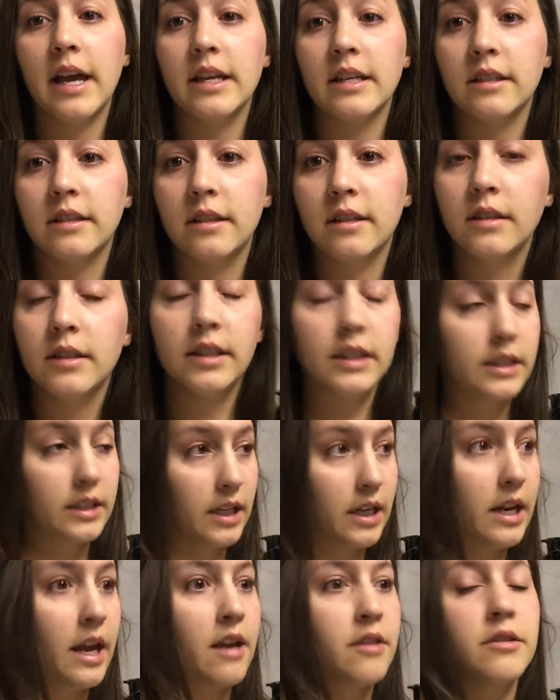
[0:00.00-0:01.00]
that is
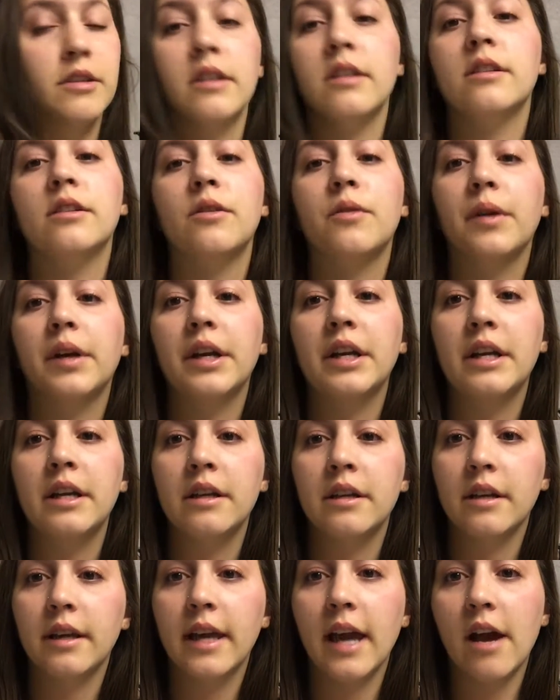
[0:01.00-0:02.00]
16 ounces, so we're
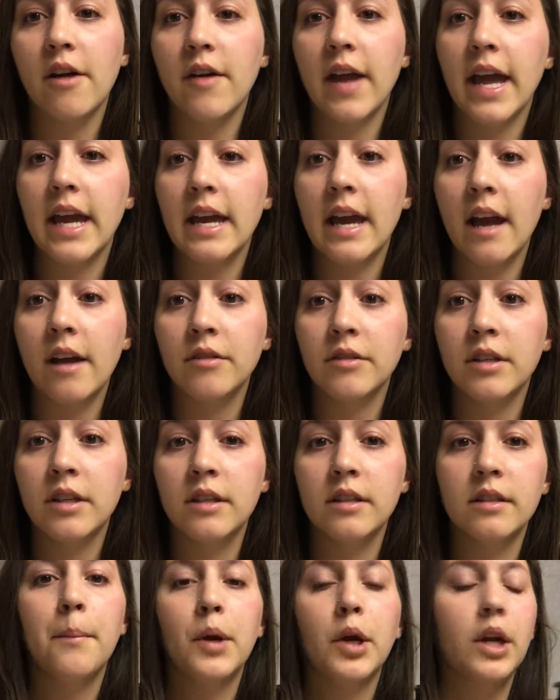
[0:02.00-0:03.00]
gonna count 8
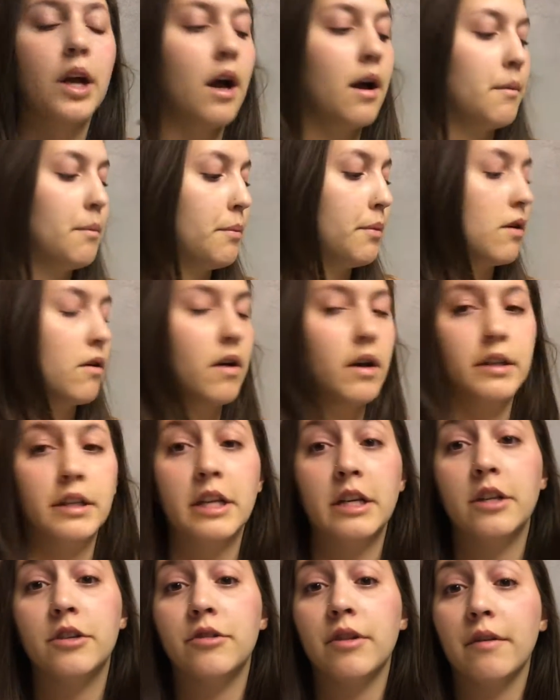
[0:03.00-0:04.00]
ounces per cup. So I'll
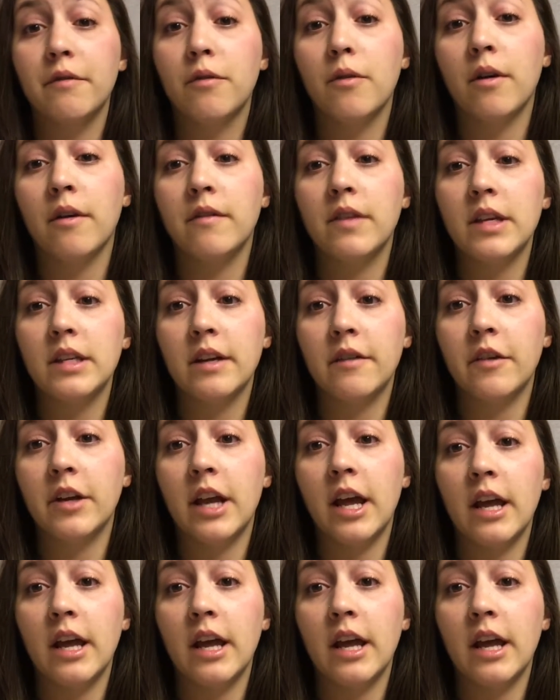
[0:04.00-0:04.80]
need to drink 4 of these every